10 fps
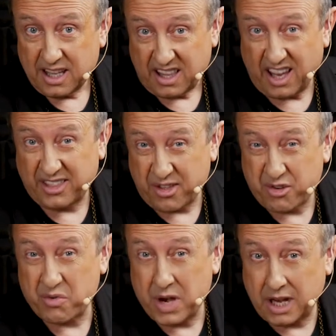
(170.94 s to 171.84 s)
like the
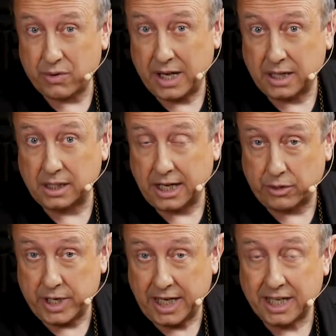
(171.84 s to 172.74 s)
three critical
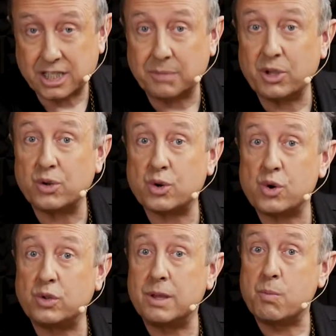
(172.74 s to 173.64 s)
ingredients. I'm going to
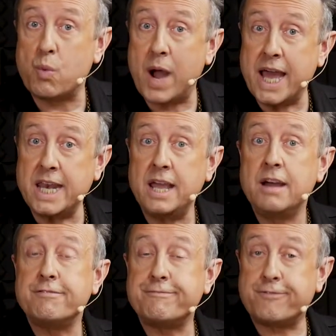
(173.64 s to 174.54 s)
call them 1,
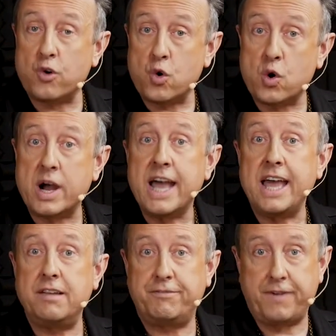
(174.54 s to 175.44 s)
4,
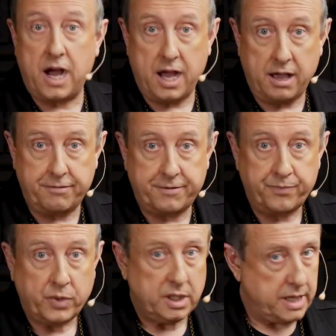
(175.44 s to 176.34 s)
and 5.
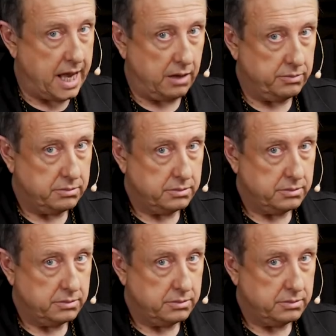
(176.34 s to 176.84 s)
Now,